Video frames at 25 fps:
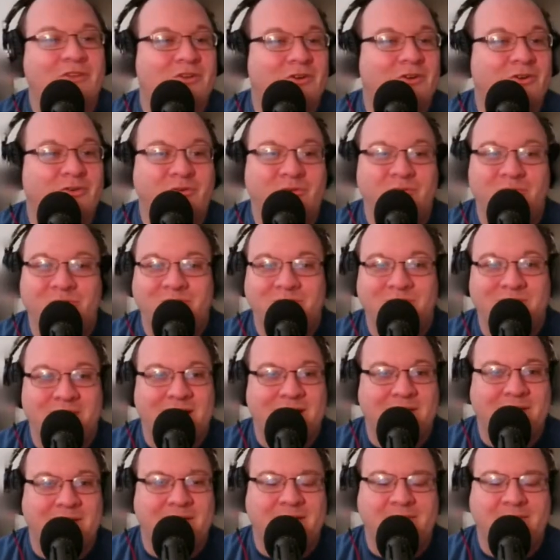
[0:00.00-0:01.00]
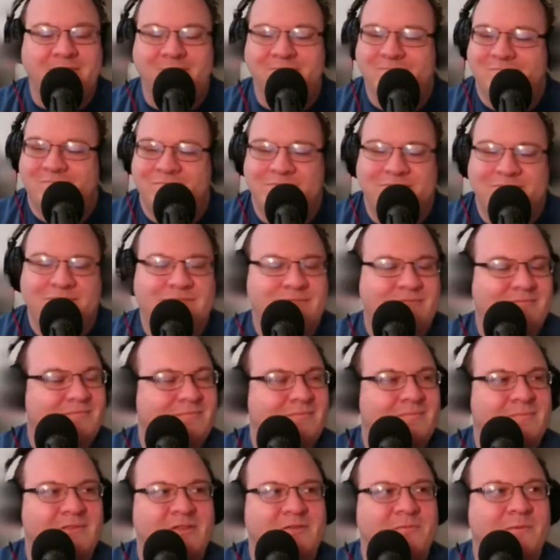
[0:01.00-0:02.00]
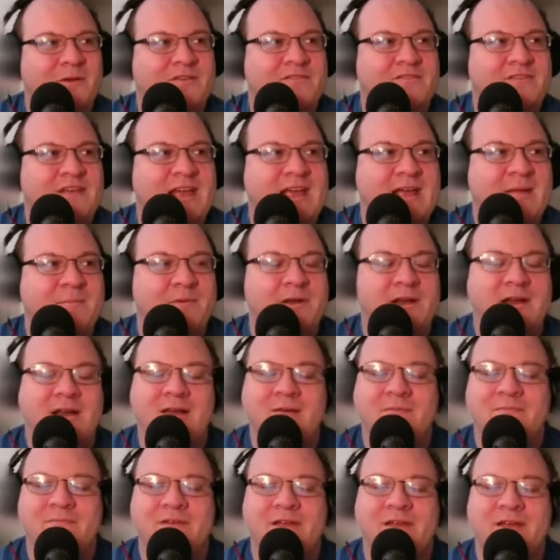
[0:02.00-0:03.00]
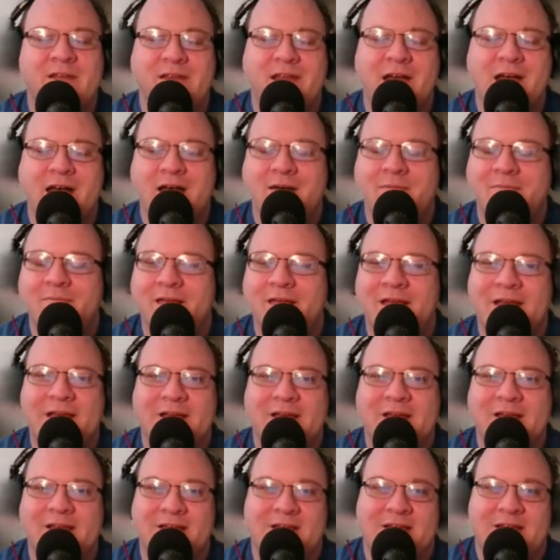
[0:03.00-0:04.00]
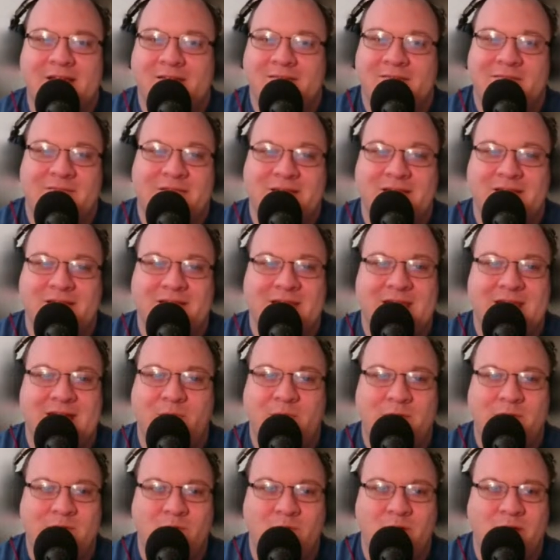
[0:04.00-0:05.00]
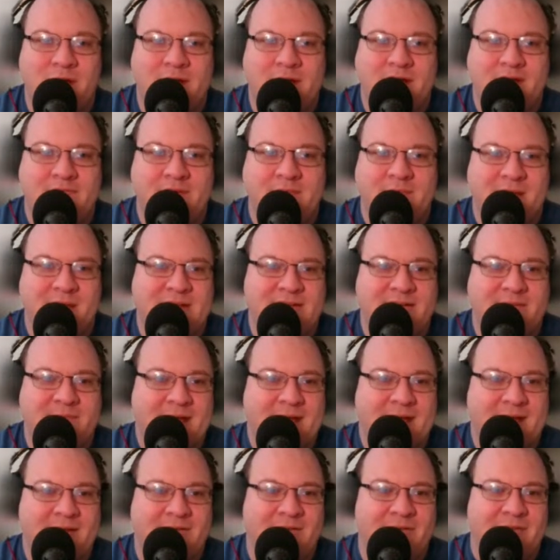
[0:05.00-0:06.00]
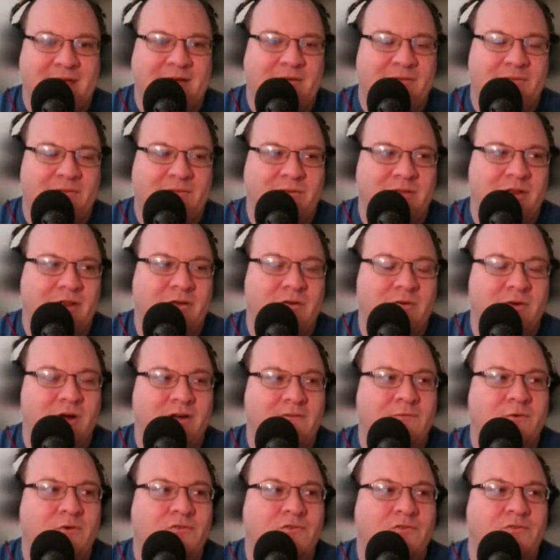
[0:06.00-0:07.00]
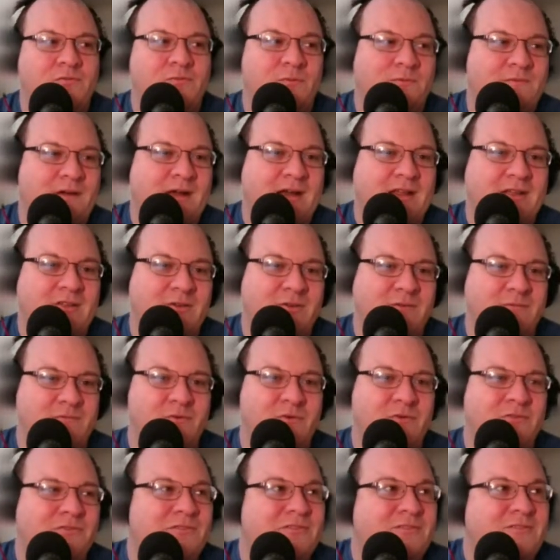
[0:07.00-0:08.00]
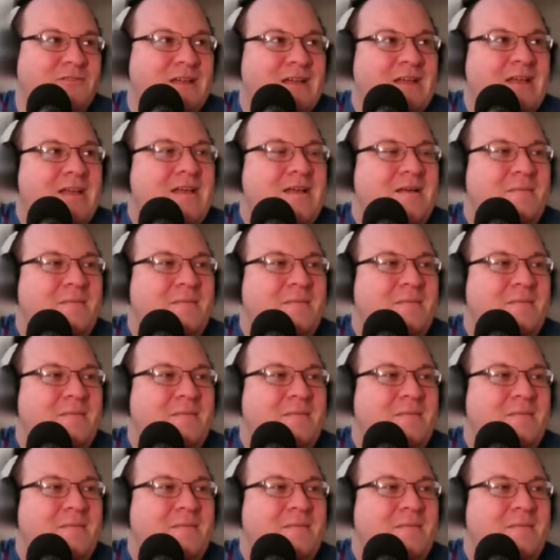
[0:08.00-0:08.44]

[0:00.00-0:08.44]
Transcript: So, I mean, as much as I hate bringing up Vietnam, yeah, we won every major battle that our forces were fighting your forces.